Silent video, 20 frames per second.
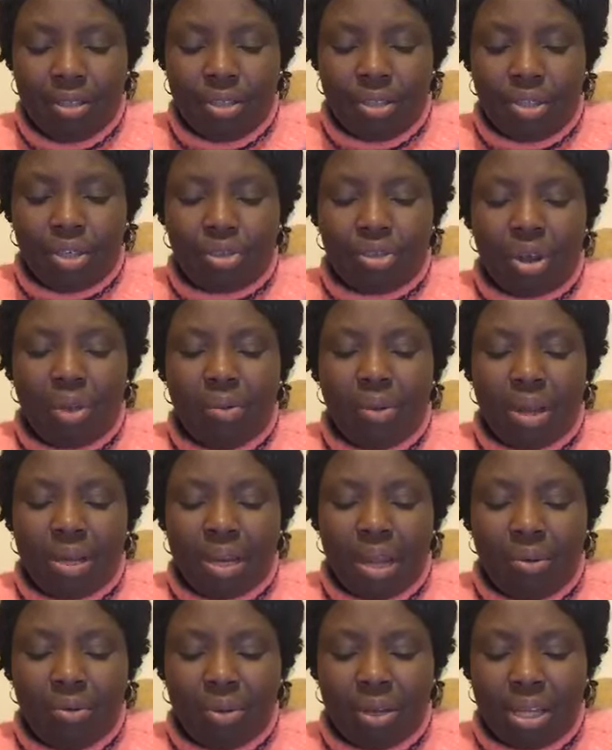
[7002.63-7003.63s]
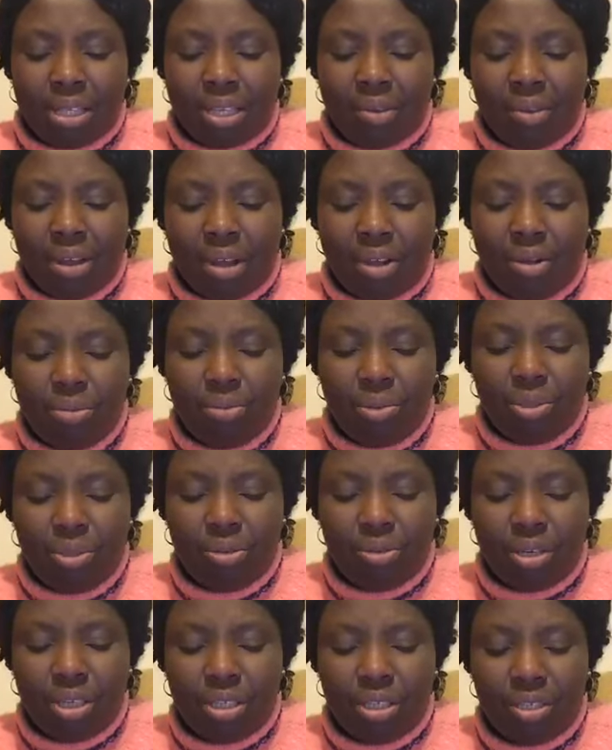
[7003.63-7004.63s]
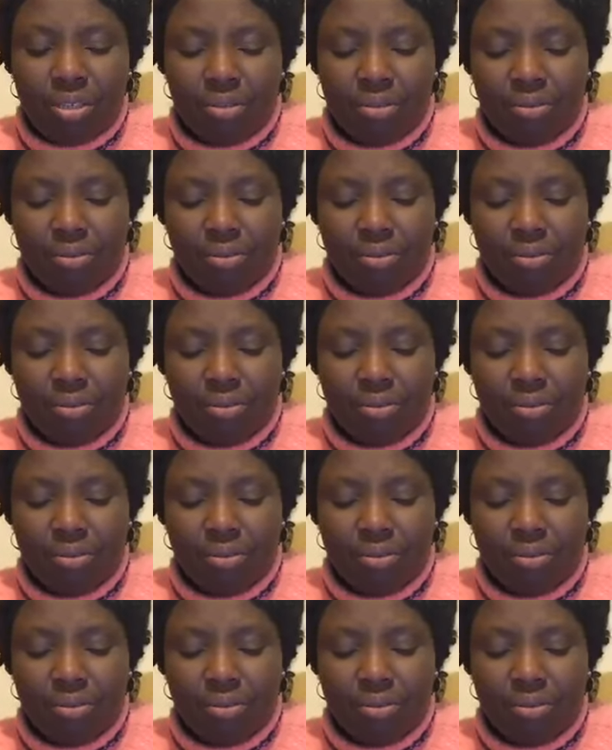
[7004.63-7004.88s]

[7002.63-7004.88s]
We got our communion ready.